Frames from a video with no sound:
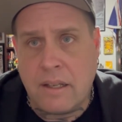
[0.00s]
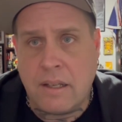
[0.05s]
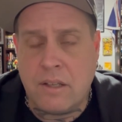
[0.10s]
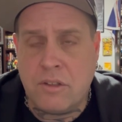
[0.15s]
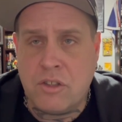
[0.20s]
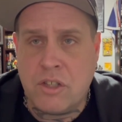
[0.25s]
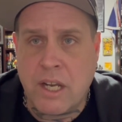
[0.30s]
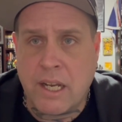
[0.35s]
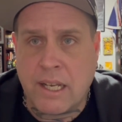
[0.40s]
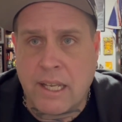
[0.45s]

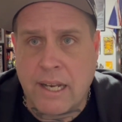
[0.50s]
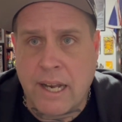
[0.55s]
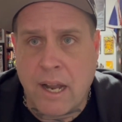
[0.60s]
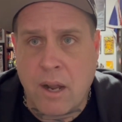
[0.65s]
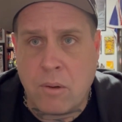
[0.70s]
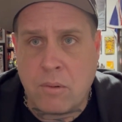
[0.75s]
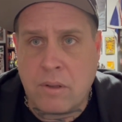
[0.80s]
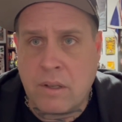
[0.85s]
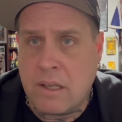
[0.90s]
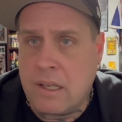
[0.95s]
Check it
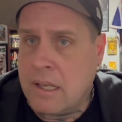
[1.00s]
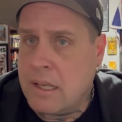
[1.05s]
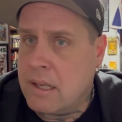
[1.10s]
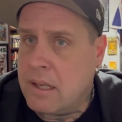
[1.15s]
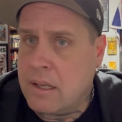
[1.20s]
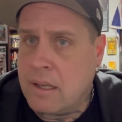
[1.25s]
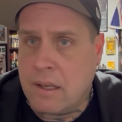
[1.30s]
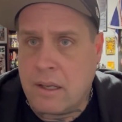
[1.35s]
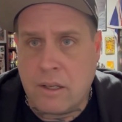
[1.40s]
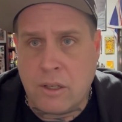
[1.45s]
out.
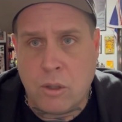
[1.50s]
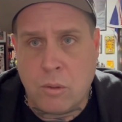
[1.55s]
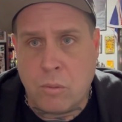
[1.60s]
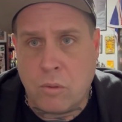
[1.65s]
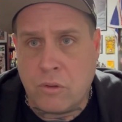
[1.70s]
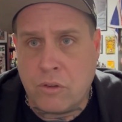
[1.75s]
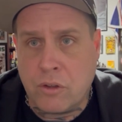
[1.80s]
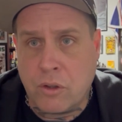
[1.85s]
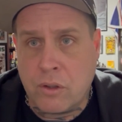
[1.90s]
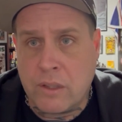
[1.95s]
You
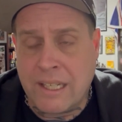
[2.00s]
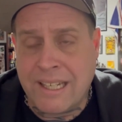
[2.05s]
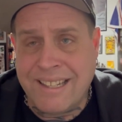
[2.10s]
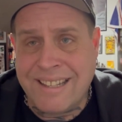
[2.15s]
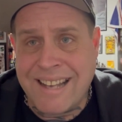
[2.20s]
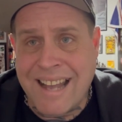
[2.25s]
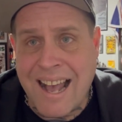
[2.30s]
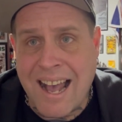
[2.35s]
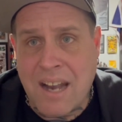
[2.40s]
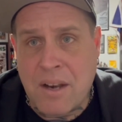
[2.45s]
will certainly
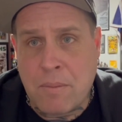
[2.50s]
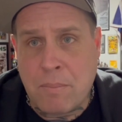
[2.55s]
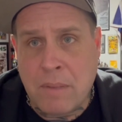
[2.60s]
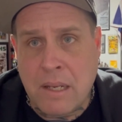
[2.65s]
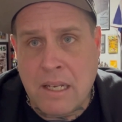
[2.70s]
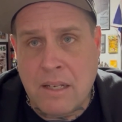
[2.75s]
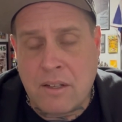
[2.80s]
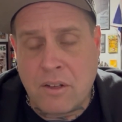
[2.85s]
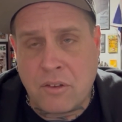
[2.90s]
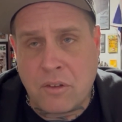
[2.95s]
not
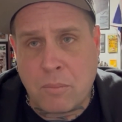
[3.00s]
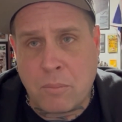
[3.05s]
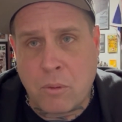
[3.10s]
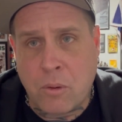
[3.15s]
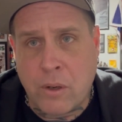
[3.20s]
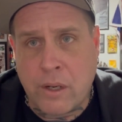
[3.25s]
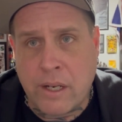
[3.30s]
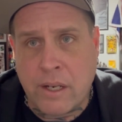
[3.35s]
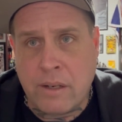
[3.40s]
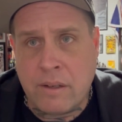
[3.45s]
be
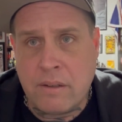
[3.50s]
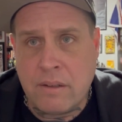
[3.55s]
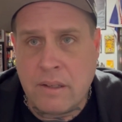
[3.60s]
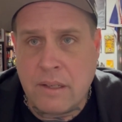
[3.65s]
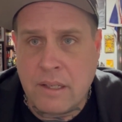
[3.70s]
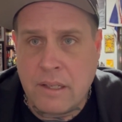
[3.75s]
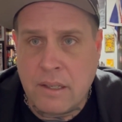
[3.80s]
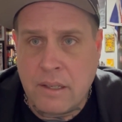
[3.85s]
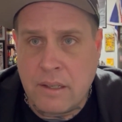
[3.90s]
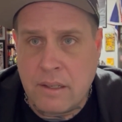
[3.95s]
disappointed,
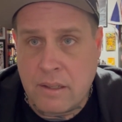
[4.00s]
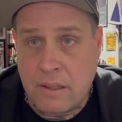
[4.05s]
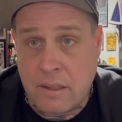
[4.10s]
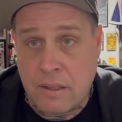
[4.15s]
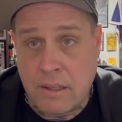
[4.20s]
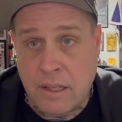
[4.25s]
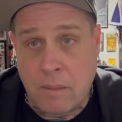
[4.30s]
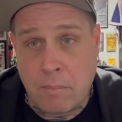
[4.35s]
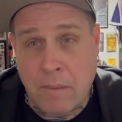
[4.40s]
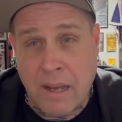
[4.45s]

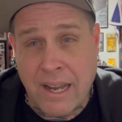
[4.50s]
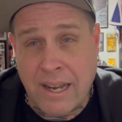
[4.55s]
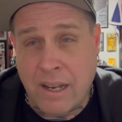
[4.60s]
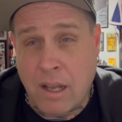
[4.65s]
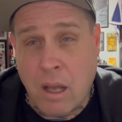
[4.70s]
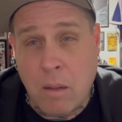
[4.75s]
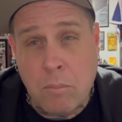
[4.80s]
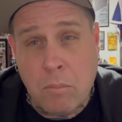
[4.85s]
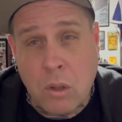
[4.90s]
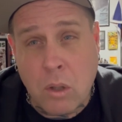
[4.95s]
in my
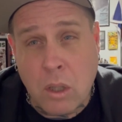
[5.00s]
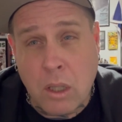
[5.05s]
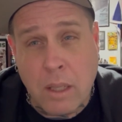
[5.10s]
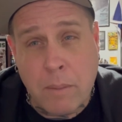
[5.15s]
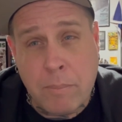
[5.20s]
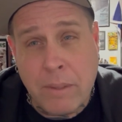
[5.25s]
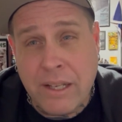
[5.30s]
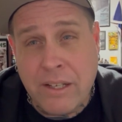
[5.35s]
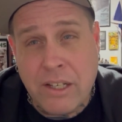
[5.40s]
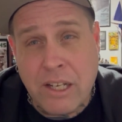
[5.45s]
humble
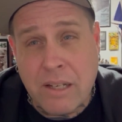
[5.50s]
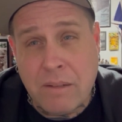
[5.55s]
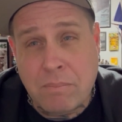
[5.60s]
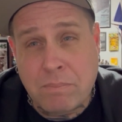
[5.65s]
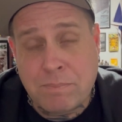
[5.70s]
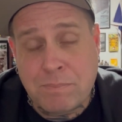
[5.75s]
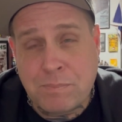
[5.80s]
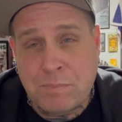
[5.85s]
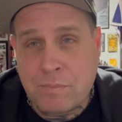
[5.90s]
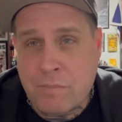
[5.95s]

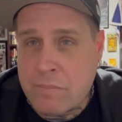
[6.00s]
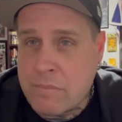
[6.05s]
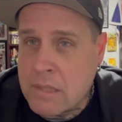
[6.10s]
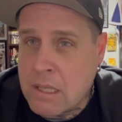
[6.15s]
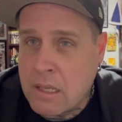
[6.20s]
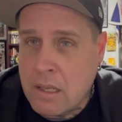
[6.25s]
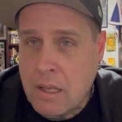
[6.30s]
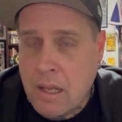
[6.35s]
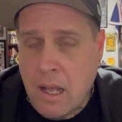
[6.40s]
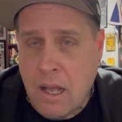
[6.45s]
opinion.
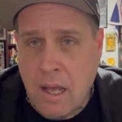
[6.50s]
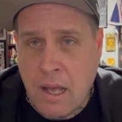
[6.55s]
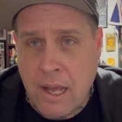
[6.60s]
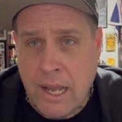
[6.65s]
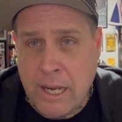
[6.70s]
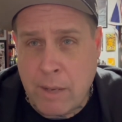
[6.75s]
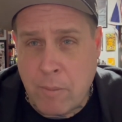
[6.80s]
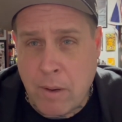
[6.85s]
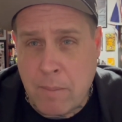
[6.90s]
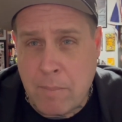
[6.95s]

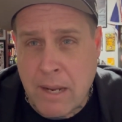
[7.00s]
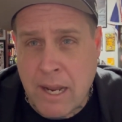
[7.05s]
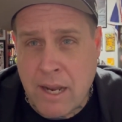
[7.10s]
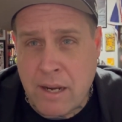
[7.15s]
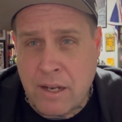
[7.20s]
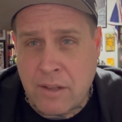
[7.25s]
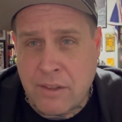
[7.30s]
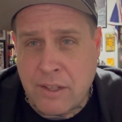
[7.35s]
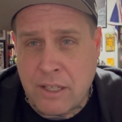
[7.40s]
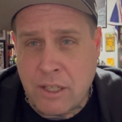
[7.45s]
Anyway,
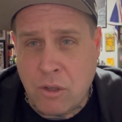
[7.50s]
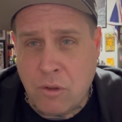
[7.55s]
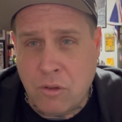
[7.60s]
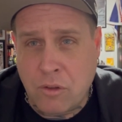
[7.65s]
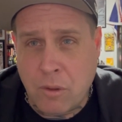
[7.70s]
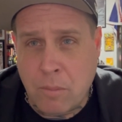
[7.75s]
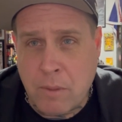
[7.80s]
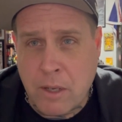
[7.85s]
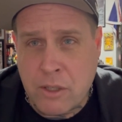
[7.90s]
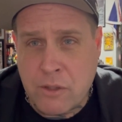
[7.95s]
man, thank you
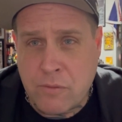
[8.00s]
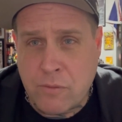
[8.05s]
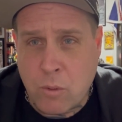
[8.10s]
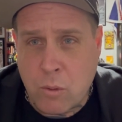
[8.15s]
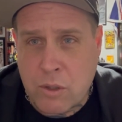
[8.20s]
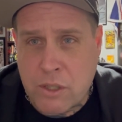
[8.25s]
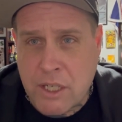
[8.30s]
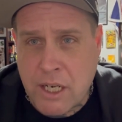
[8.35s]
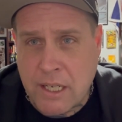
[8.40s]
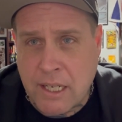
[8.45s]
so much
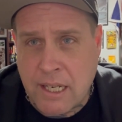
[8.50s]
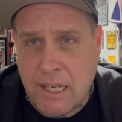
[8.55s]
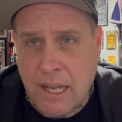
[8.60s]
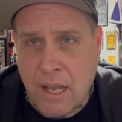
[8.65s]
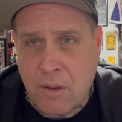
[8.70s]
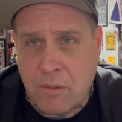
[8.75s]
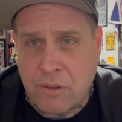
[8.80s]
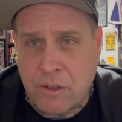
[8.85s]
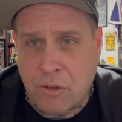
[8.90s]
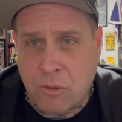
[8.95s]
for checking
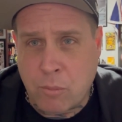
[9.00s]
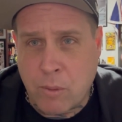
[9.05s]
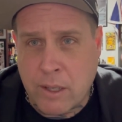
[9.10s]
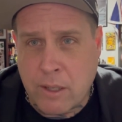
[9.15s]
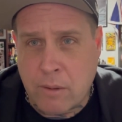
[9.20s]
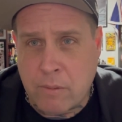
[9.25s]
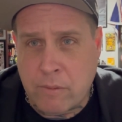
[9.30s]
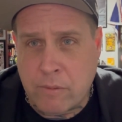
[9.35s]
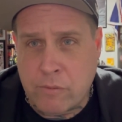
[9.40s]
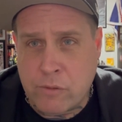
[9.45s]
out this
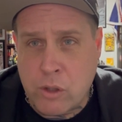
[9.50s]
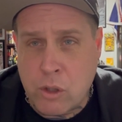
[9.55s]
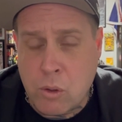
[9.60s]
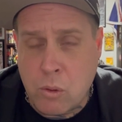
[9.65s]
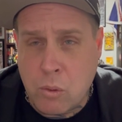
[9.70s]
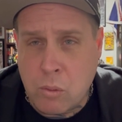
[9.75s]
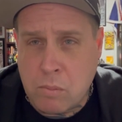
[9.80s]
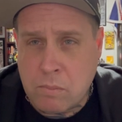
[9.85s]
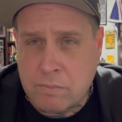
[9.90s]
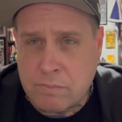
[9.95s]
record
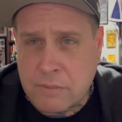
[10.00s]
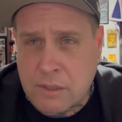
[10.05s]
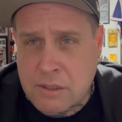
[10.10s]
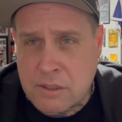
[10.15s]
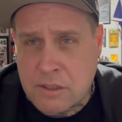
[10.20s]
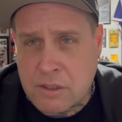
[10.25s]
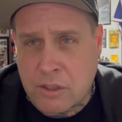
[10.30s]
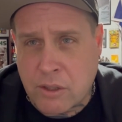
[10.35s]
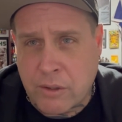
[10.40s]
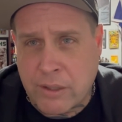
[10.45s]
review.
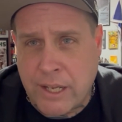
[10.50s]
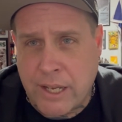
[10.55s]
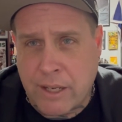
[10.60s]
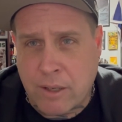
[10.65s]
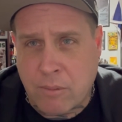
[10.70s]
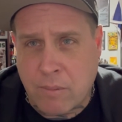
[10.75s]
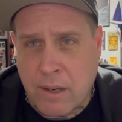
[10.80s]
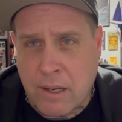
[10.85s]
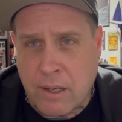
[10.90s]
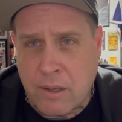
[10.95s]
This is
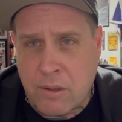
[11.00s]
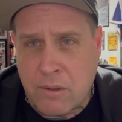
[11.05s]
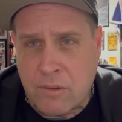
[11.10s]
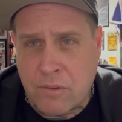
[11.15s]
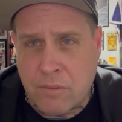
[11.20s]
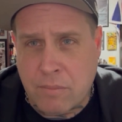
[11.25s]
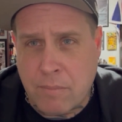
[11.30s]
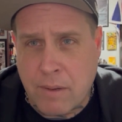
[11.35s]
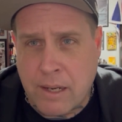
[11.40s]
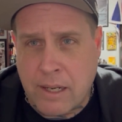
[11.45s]
Archaic
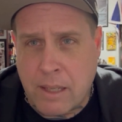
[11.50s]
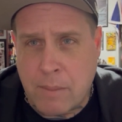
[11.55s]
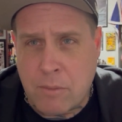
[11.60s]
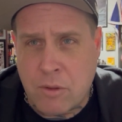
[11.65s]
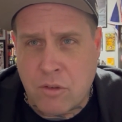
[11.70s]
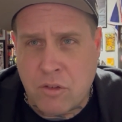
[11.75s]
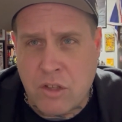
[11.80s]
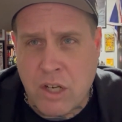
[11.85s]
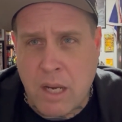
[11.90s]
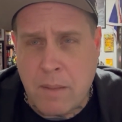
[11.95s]
Records. My name
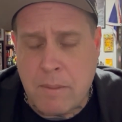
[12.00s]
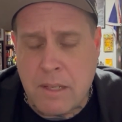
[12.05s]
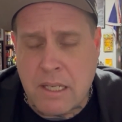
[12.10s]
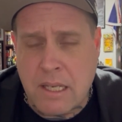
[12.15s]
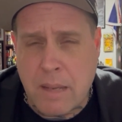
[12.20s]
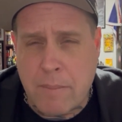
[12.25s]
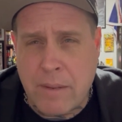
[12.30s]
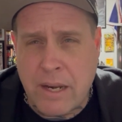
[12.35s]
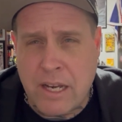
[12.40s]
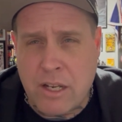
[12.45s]
is Jamie,
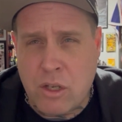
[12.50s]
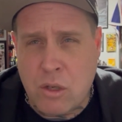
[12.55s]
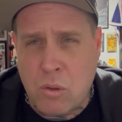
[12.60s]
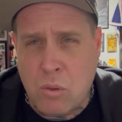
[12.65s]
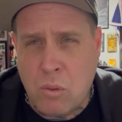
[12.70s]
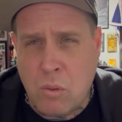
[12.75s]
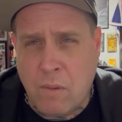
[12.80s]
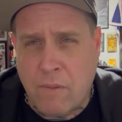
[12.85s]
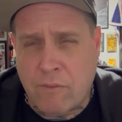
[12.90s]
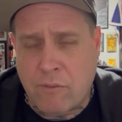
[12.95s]
coming at
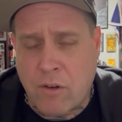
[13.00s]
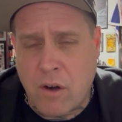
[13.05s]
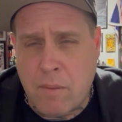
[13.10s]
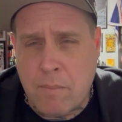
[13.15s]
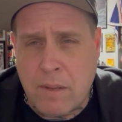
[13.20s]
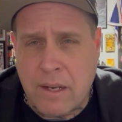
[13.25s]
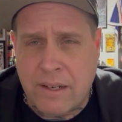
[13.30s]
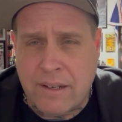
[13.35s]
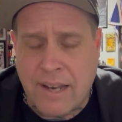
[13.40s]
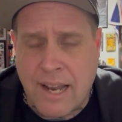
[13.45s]
you
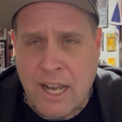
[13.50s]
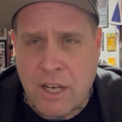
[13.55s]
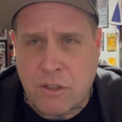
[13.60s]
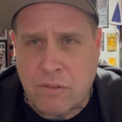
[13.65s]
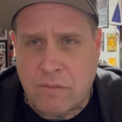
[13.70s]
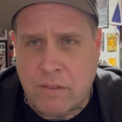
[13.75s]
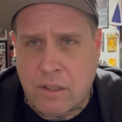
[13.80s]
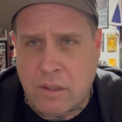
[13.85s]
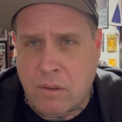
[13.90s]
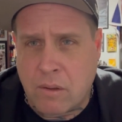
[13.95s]
from
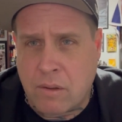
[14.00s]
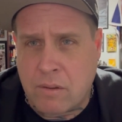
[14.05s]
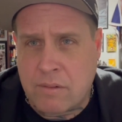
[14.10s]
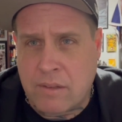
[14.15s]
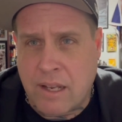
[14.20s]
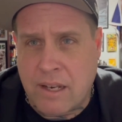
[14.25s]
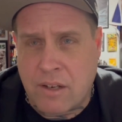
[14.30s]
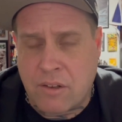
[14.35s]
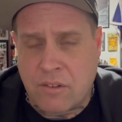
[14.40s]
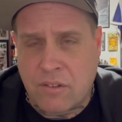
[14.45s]
Nashville,
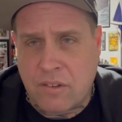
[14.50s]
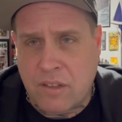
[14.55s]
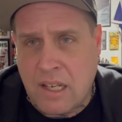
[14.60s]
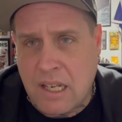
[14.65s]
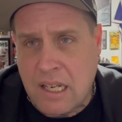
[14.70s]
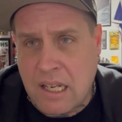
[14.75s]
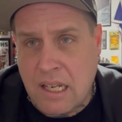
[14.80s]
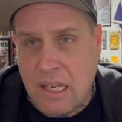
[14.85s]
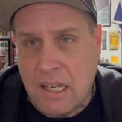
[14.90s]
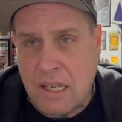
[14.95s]

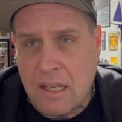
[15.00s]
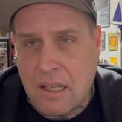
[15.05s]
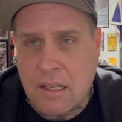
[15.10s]
Tennessee.